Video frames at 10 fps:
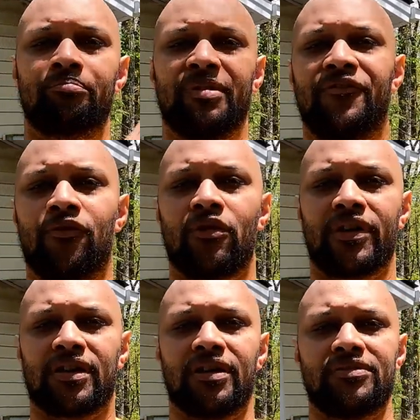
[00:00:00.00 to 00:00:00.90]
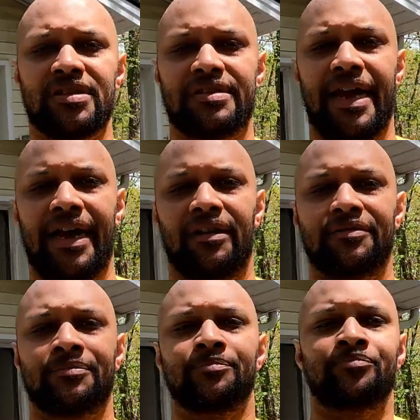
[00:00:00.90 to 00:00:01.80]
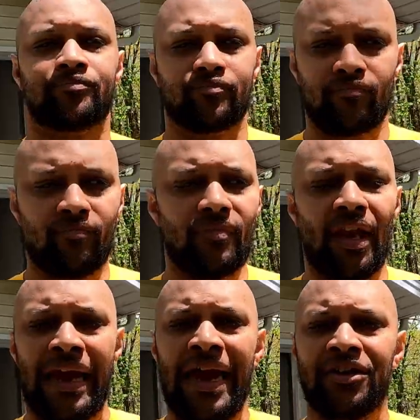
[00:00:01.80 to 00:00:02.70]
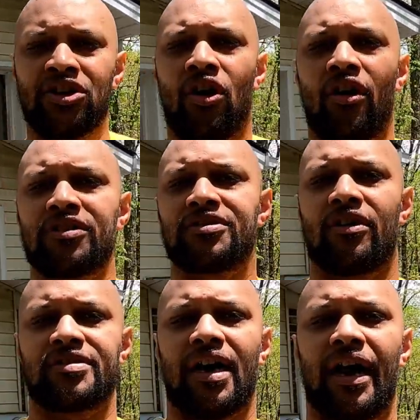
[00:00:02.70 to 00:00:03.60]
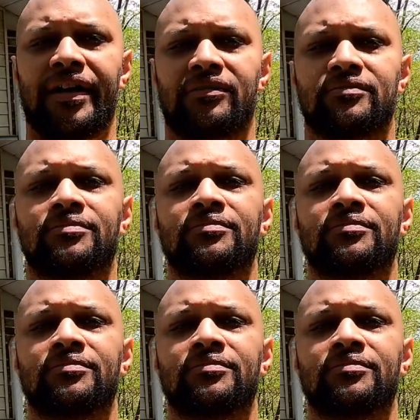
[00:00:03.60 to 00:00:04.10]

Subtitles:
before it closes down and the car starts to idle.